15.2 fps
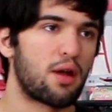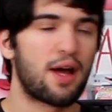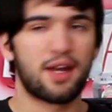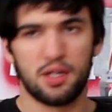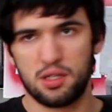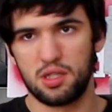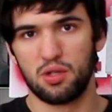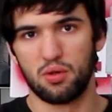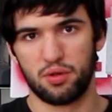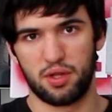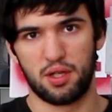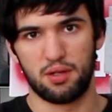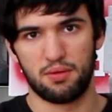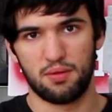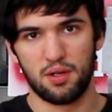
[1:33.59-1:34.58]
I can deal with
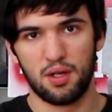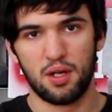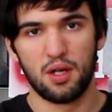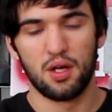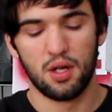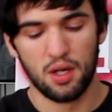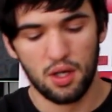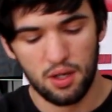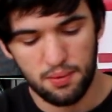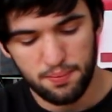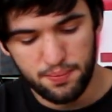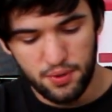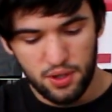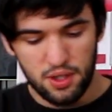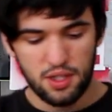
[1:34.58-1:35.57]
it.
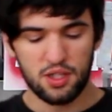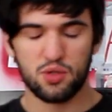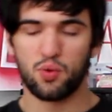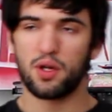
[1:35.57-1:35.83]
But it's